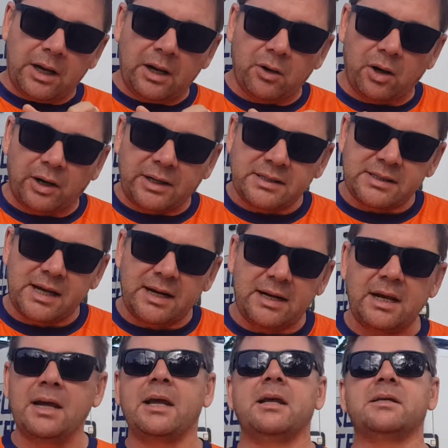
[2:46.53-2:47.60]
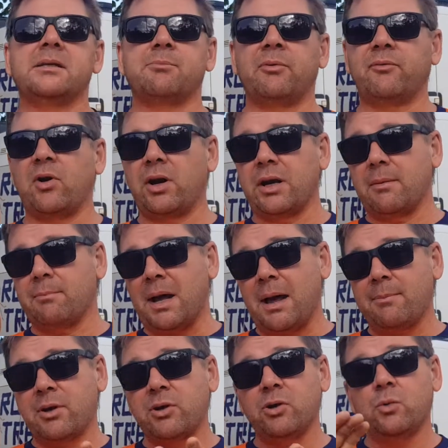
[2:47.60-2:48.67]
Like I said, Iggy's are providing a
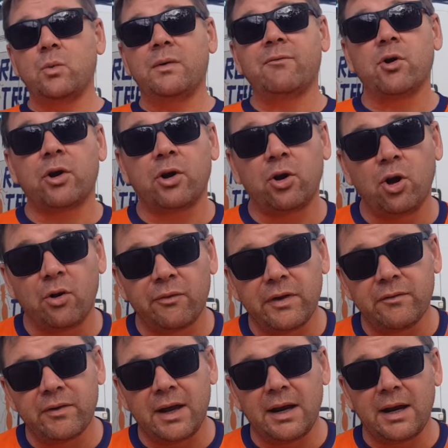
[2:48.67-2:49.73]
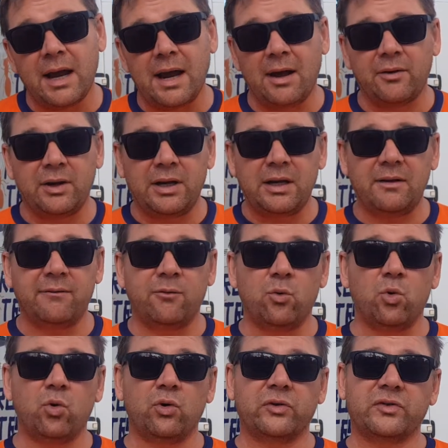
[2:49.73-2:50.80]
barbecue. We've got a coffee van out here
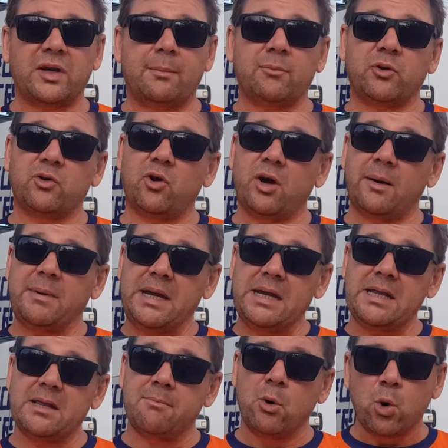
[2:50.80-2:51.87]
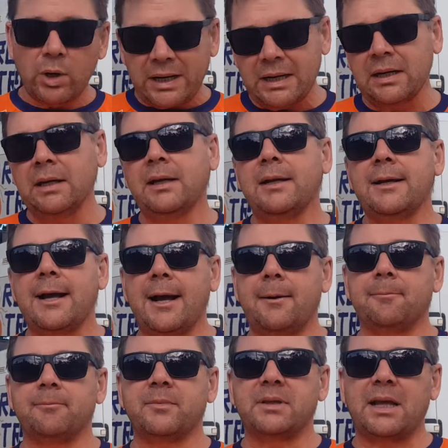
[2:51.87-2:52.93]
for summertime in the morning.
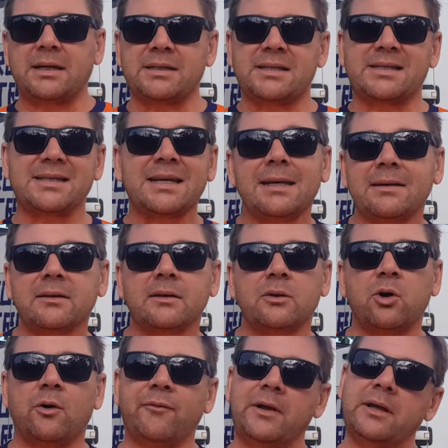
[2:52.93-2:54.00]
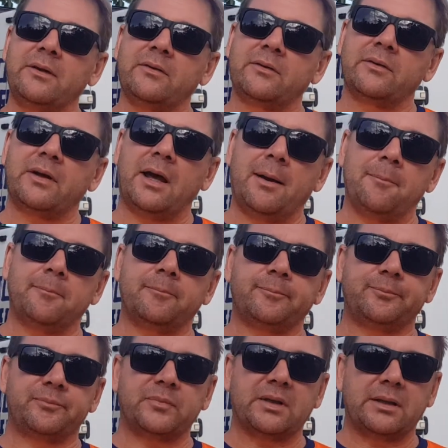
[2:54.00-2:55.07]
That's Skeet Coffees.
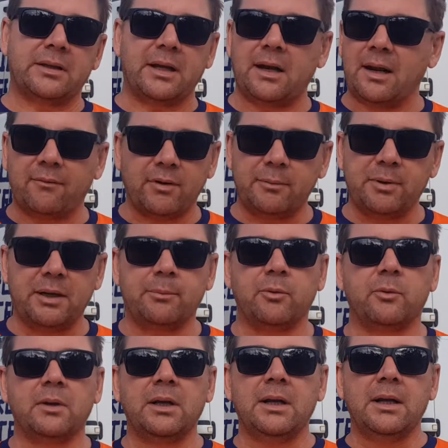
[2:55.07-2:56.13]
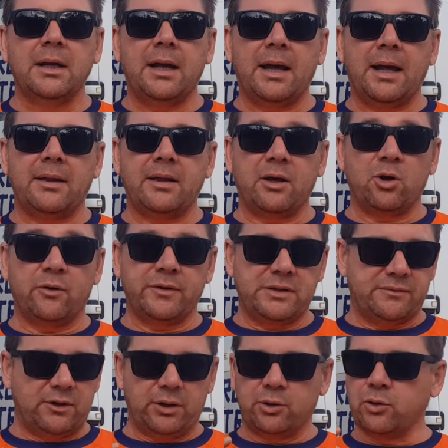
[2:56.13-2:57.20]
They're lovely people, and their coffee's
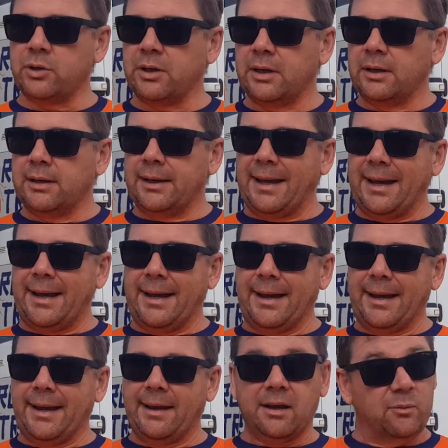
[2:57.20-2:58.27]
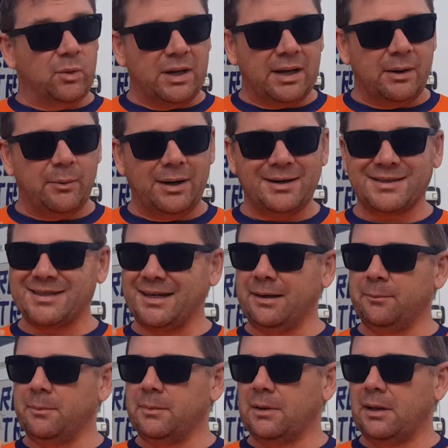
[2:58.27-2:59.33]
very good, and we can't wait to see them.